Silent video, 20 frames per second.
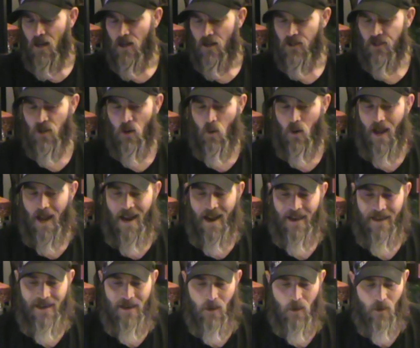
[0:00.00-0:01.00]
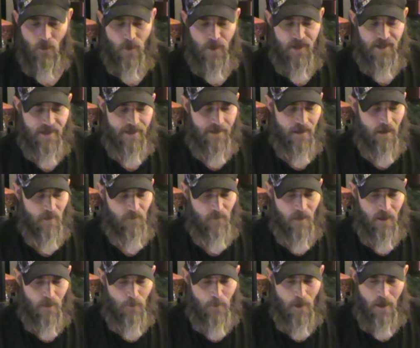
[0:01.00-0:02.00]
So adding all this stuff
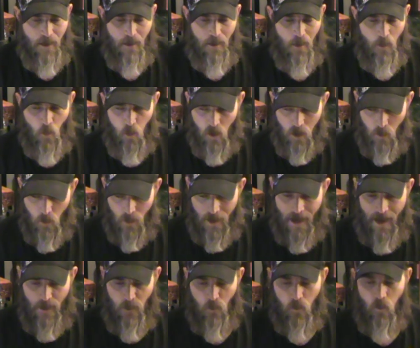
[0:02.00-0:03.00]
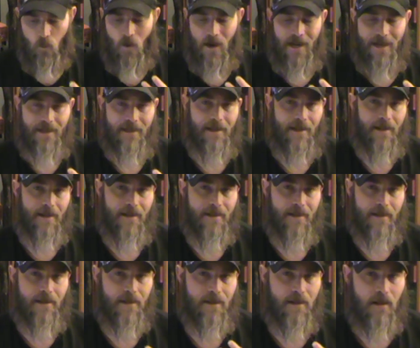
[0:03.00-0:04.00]
up, where would I rate
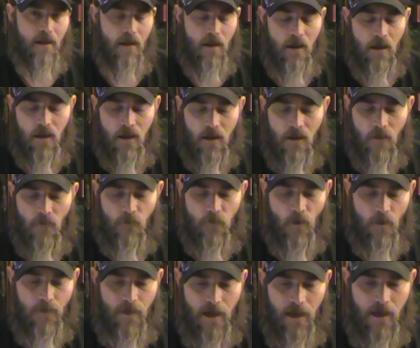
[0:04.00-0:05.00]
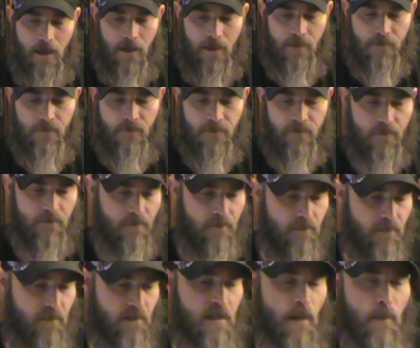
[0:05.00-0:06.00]
this? For me,
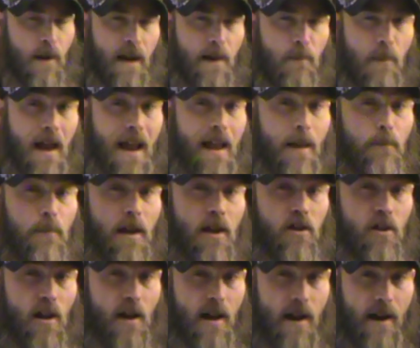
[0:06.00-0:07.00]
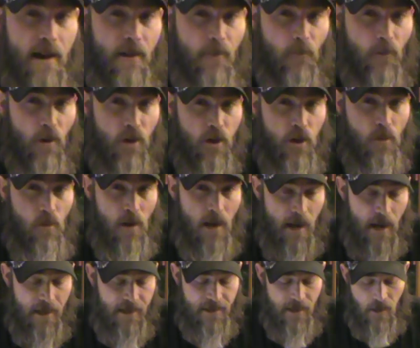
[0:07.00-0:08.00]
to make my opinion on it for you
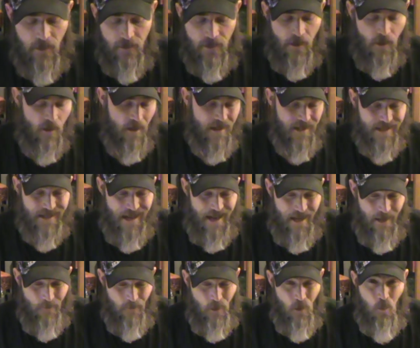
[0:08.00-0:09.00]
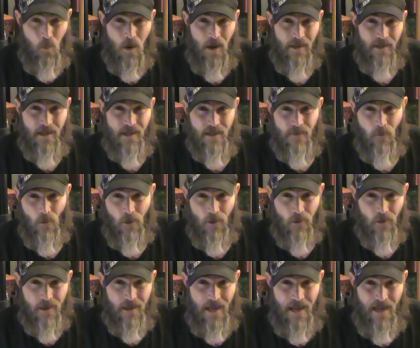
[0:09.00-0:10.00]
guys out there to decide if you want this for
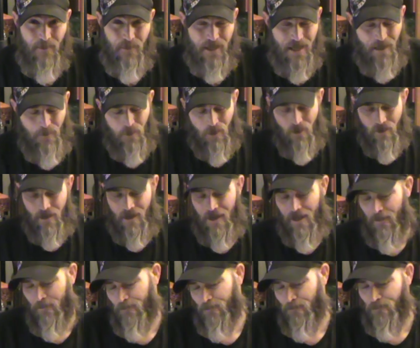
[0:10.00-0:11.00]
your game table or not.